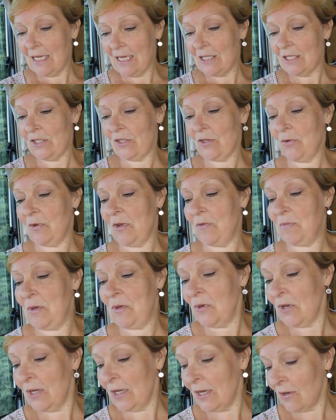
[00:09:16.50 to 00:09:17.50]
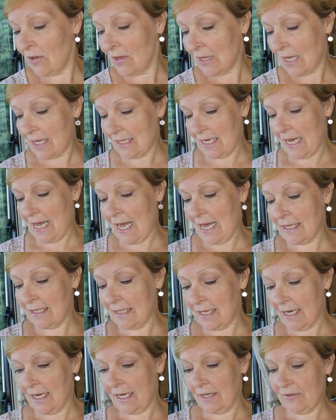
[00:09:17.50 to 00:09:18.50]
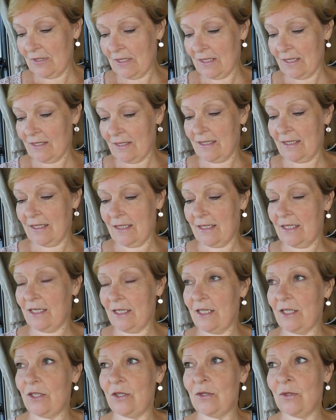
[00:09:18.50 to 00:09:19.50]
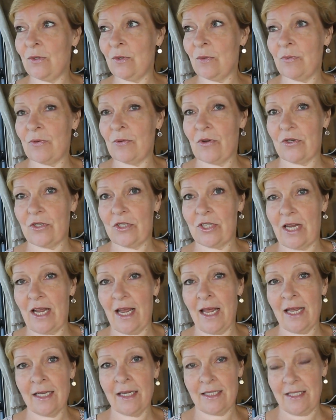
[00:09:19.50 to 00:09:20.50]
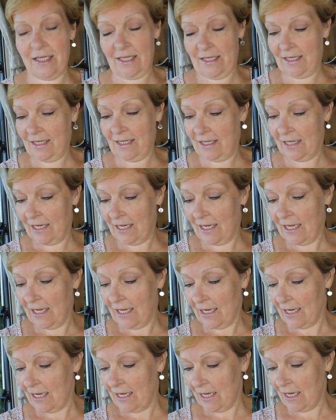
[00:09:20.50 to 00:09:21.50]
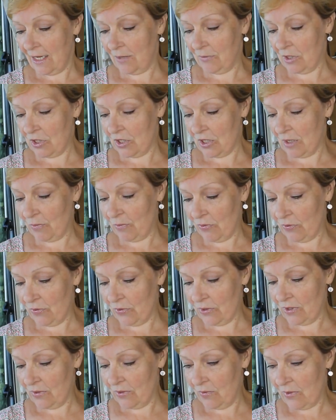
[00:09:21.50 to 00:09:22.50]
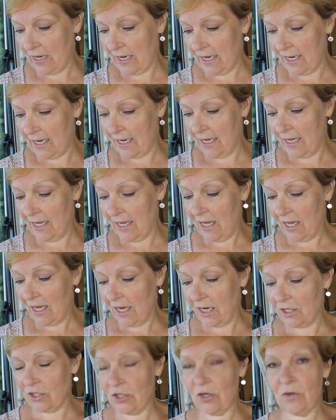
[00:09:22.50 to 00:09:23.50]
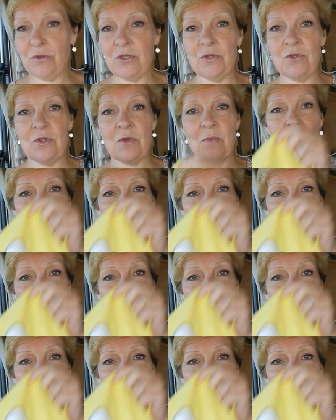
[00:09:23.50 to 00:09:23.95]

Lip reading: So I've been working on that, and I have started a new project which I brought away. I showed you the